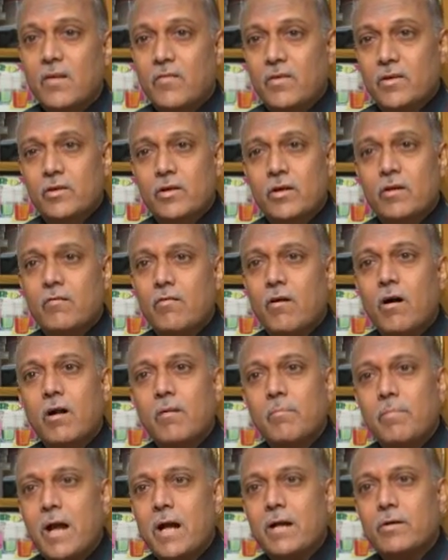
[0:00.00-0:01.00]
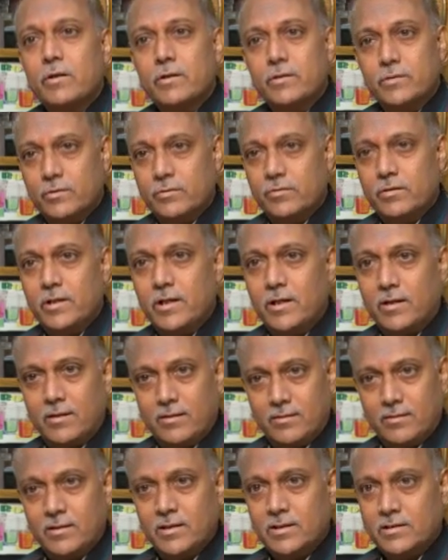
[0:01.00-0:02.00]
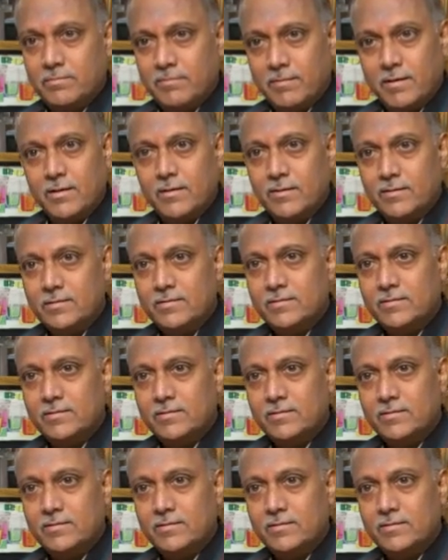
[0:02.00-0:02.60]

When you have gone back to Ayodhya, Lakshmana,